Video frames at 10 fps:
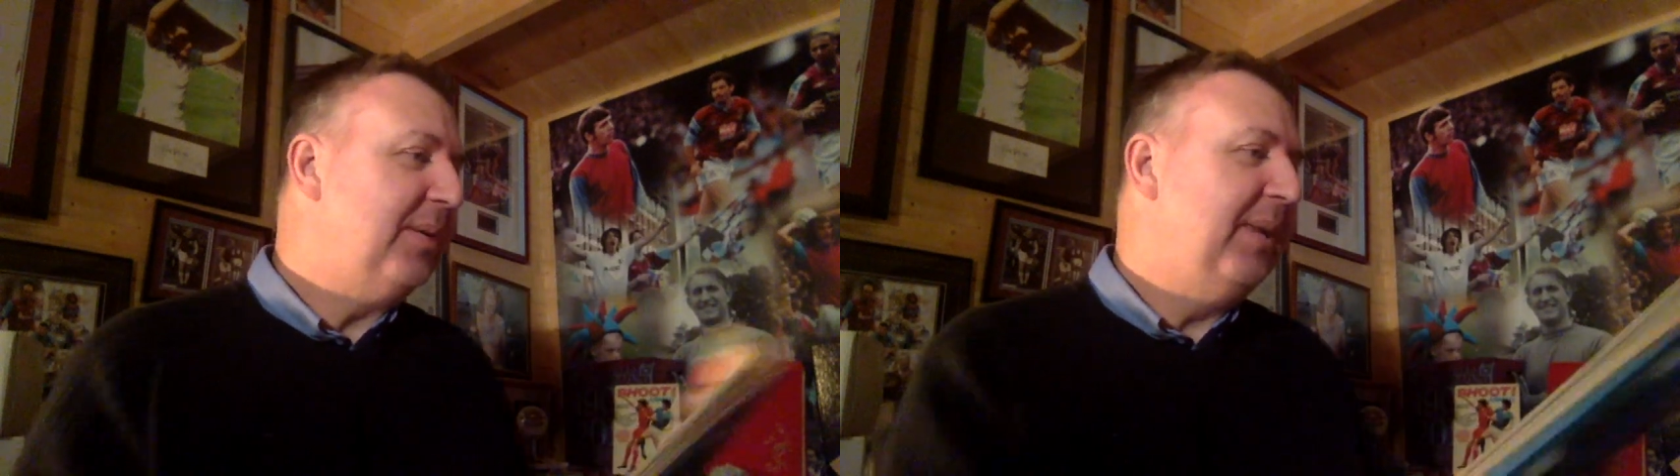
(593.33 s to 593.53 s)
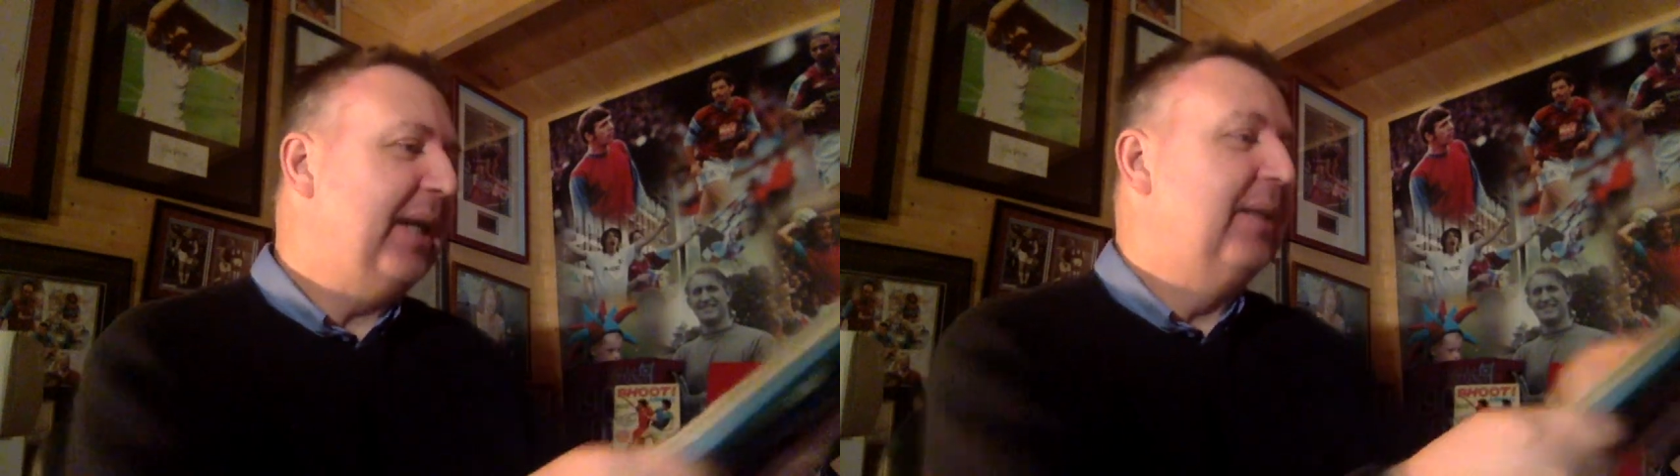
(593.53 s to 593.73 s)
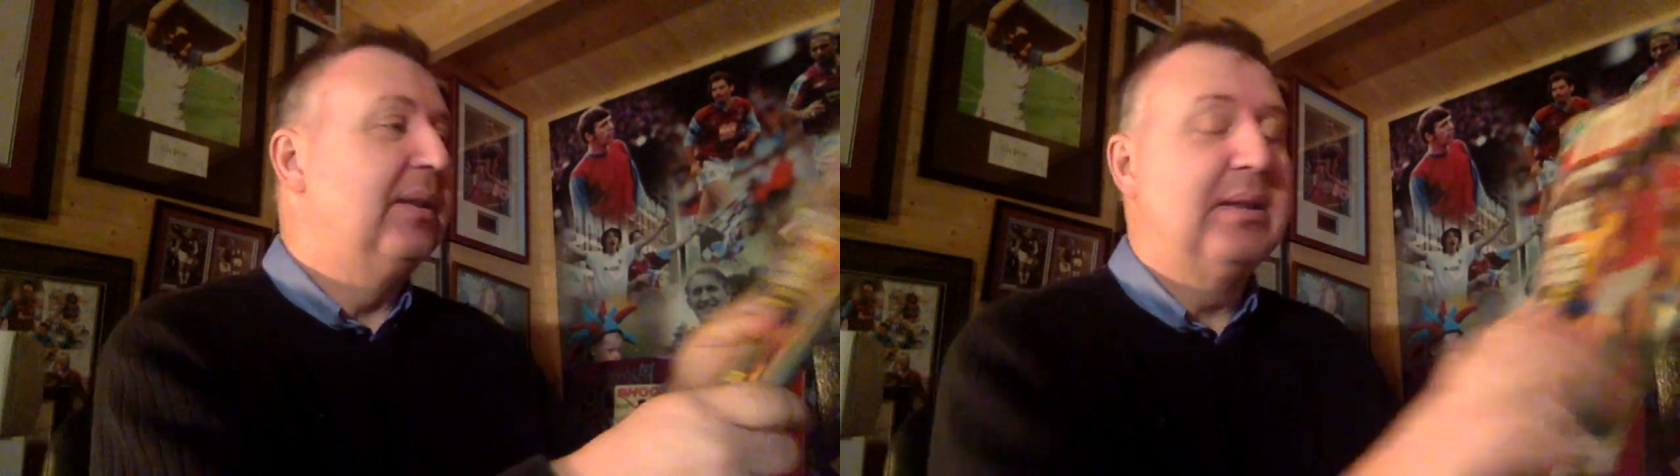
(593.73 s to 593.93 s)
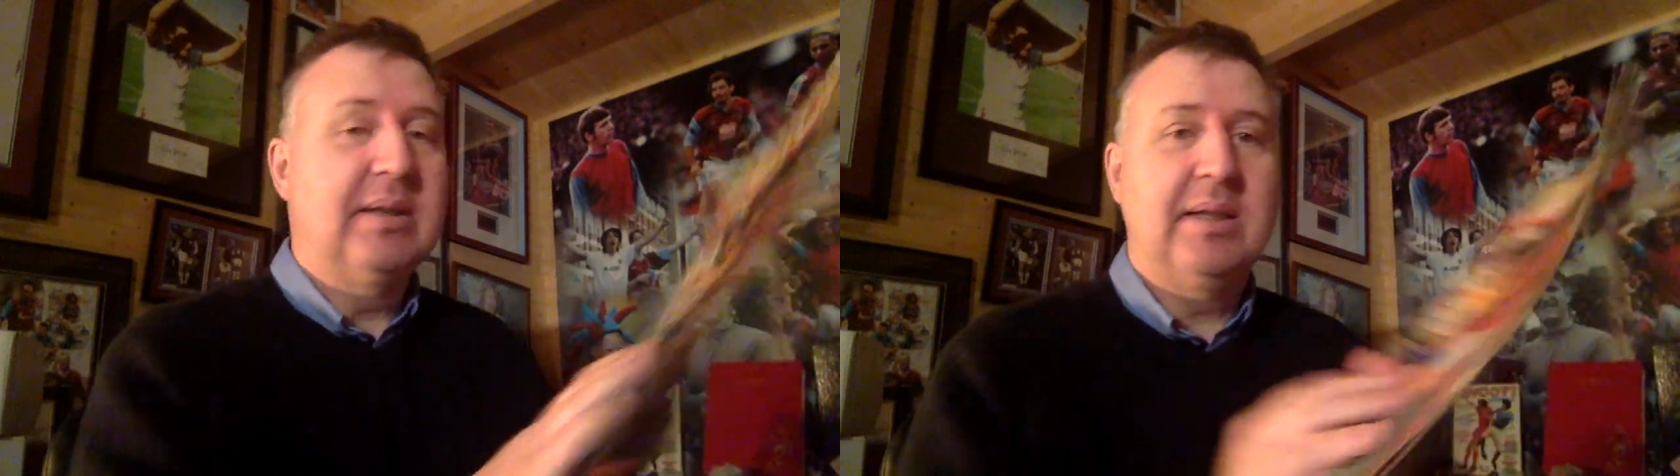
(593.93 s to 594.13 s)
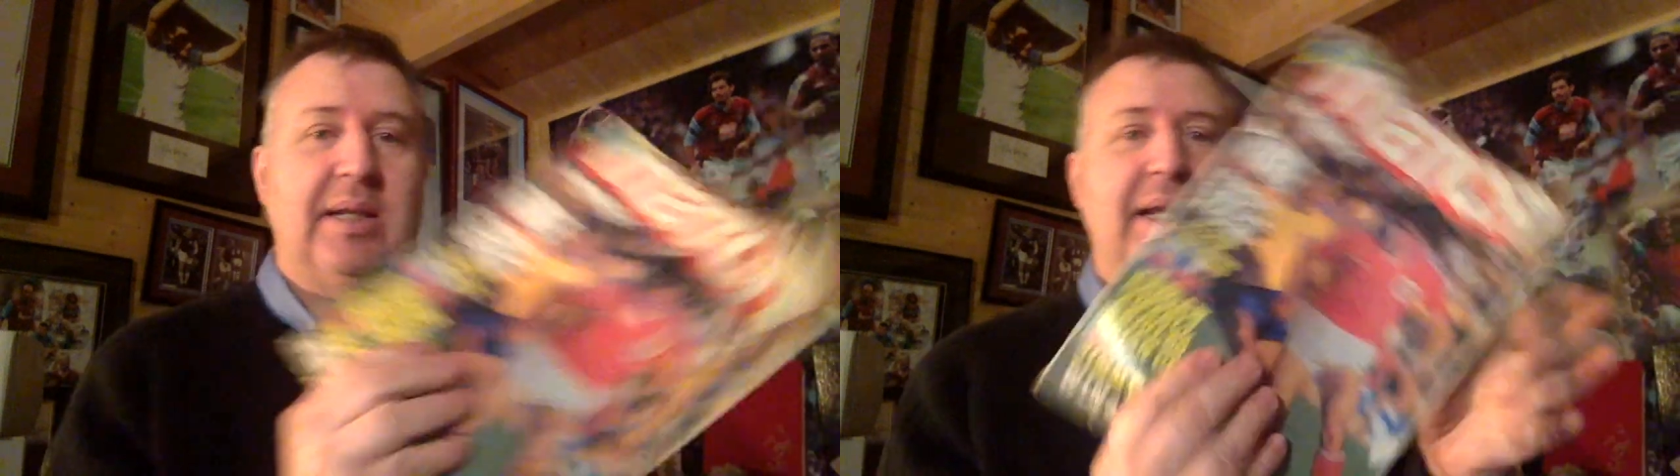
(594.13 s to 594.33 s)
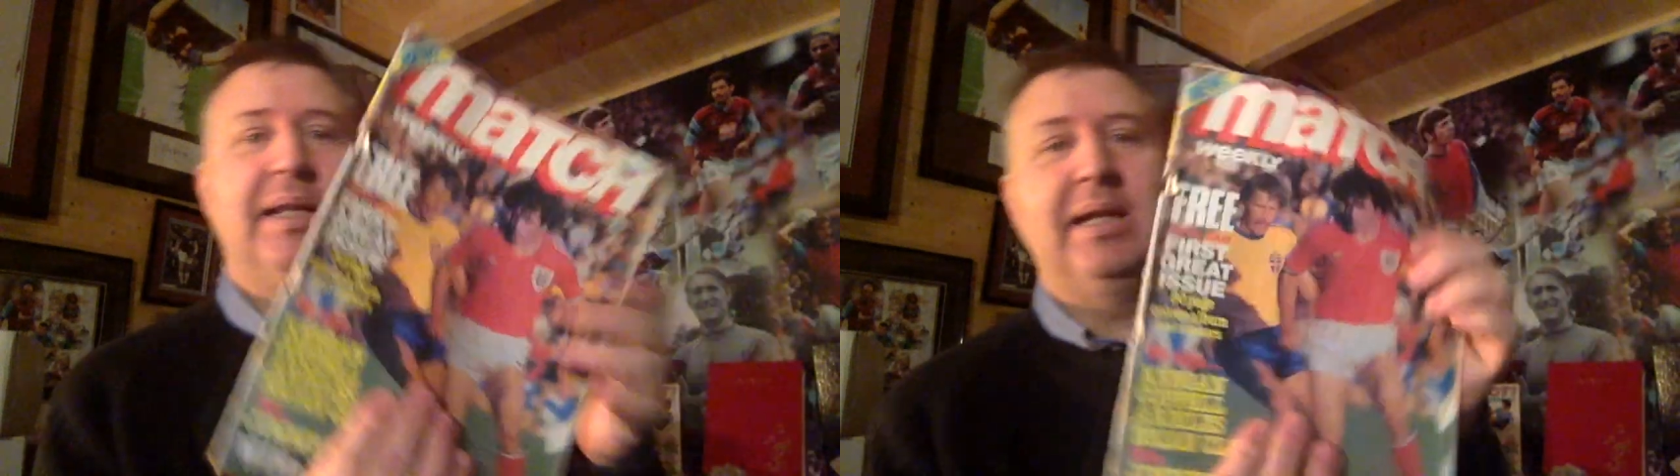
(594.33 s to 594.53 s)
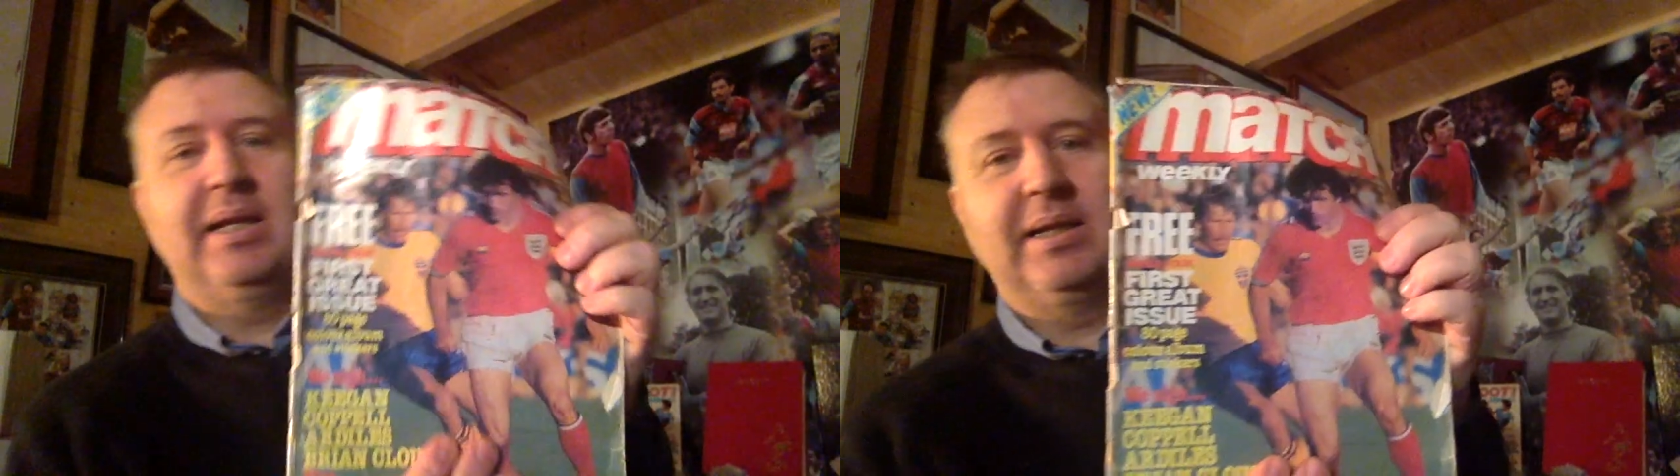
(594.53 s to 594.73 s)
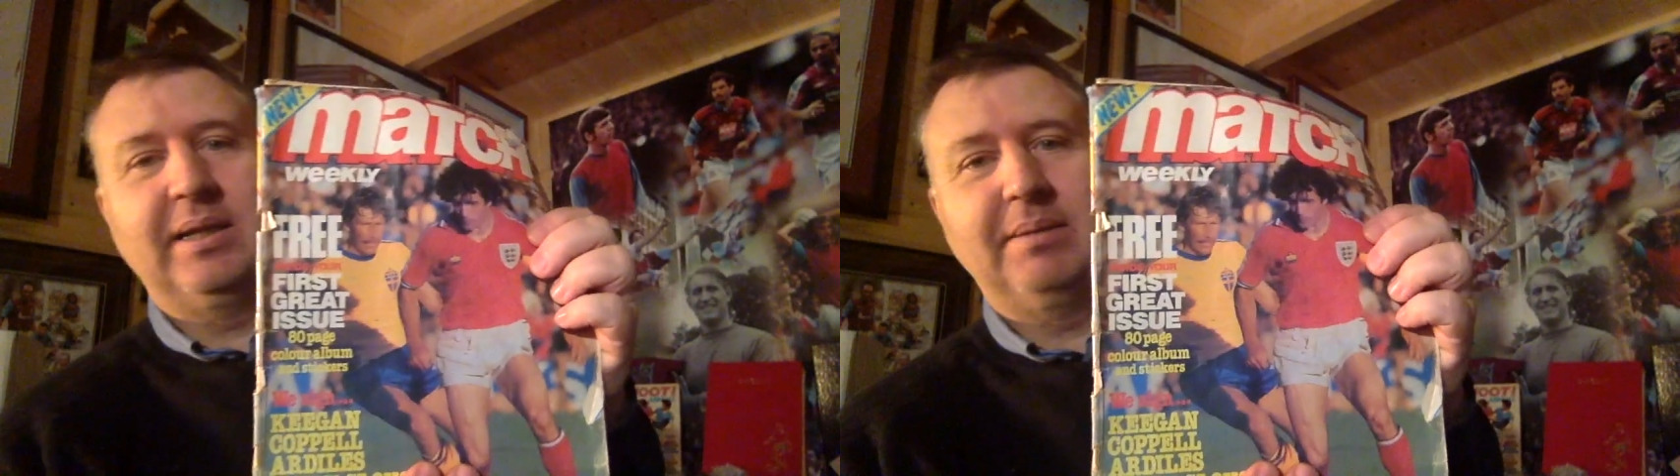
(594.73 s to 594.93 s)
them in.
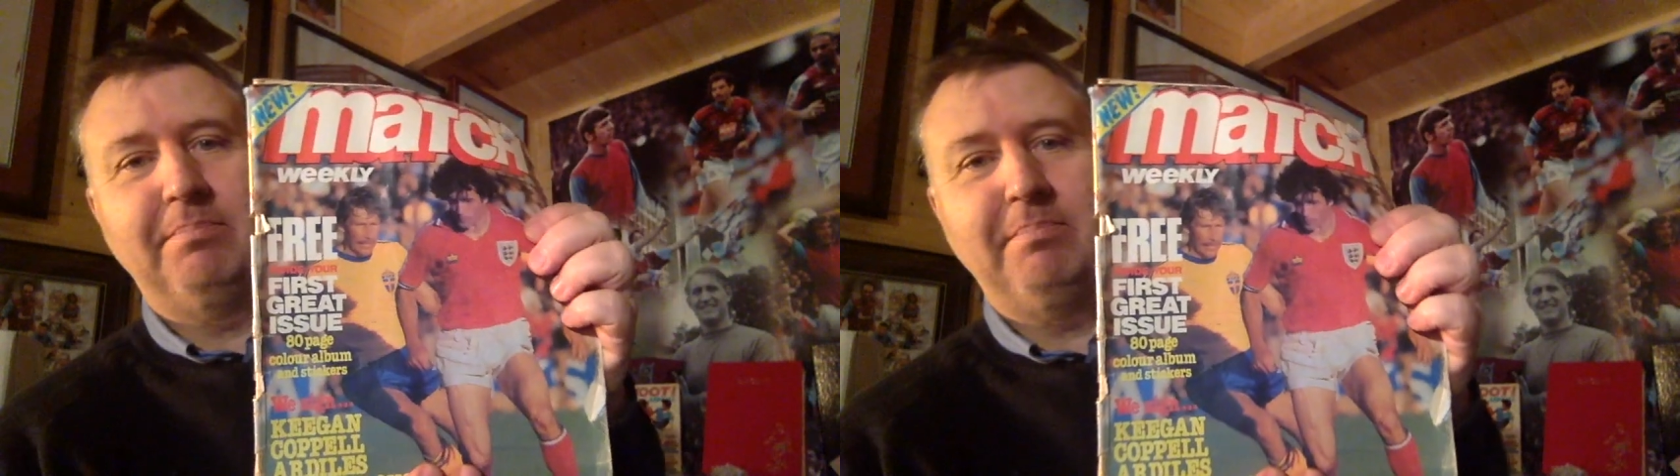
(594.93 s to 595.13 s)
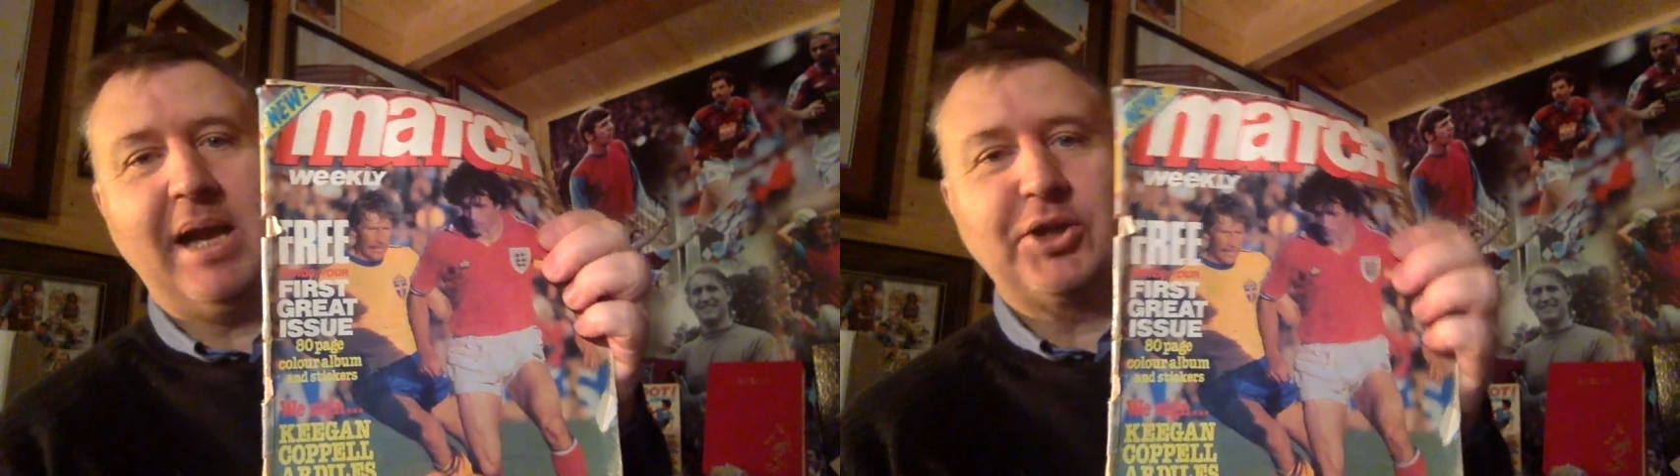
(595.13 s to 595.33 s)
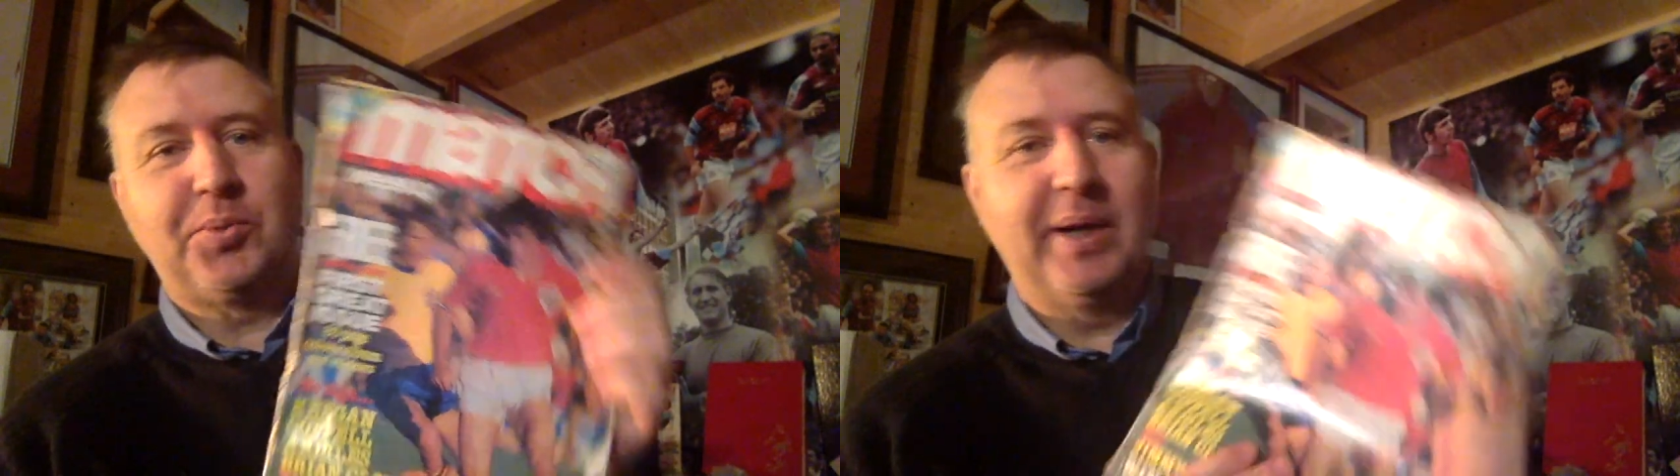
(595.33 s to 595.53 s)
Match